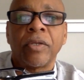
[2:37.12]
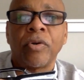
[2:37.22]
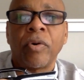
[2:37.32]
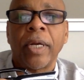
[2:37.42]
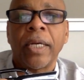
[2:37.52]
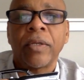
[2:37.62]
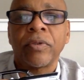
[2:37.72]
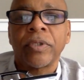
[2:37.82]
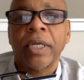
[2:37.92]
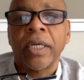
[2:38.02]
Door
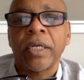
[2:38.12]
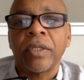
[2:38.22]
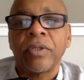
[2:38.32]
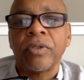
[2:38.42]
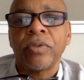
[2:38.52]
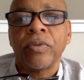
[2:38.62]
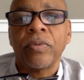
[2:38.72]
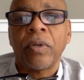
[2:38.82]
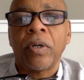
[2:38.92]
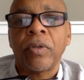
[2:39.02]
handles I had to do
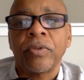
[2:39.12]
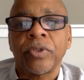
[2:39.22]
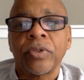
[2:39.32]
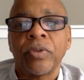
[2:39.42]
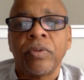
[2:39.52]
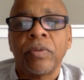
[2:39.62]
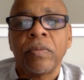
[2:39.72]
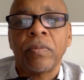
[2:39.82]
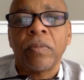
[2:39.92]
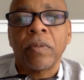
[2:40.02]
also.
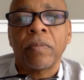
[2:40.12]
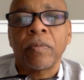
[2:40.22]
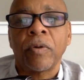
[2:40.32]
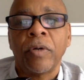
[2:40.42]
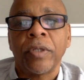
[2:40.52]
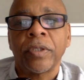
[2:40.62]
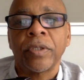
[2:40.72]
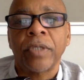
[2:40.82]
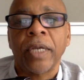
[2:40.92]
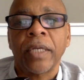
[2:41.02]
I'm going to
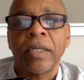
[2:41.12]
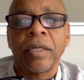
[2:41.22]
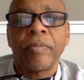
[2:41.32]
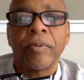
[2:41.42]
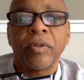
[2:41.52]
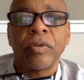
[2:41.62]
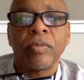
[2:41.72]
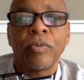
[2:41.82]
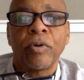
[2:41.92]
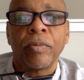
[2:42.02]
tighten it up a little
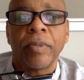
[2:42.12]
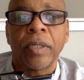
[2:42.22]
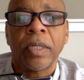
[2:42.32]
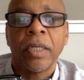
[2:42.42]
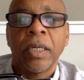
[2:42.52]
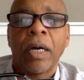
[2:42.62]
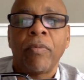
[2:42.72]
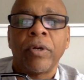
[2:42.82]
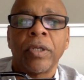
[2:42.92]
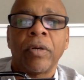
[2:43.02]
more, but I
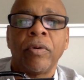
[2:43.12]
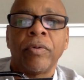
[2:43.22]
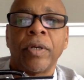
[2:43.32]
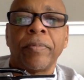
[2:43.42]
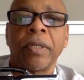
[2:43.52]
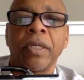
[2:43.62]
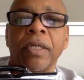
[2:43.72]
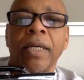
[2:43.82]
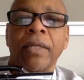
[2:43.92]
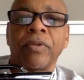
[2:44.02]
wanted to hurry up and get it
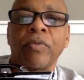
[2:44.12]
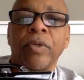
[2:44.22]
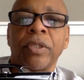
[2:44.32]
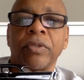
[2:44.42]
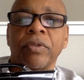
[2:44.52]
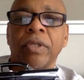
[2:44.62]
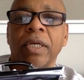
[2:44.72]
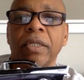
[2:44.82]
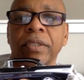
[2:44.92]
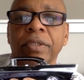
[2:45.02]
out the way so you
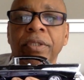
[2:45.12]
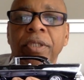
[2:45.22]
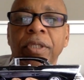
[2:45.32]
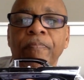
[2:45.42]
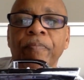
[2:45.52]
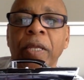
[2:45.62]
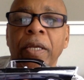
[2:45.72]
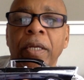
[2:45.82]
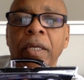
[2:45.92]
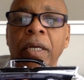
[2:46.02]
guys can see.
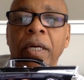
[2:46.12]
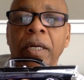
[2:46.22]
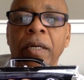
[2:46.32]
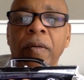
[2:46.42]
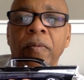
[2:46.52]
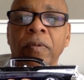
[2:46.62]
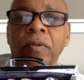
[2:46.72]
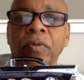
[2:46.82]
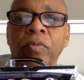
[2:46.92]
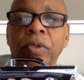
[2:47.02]
The
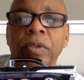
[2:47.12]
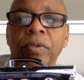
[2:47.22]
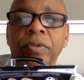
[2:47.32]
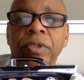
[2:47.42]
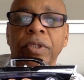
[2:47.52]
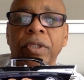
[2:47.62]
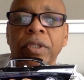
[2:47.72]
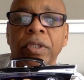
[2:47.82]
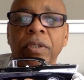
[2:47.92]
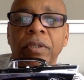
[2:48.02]
wheels in
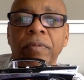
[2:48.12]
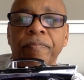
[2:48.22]
here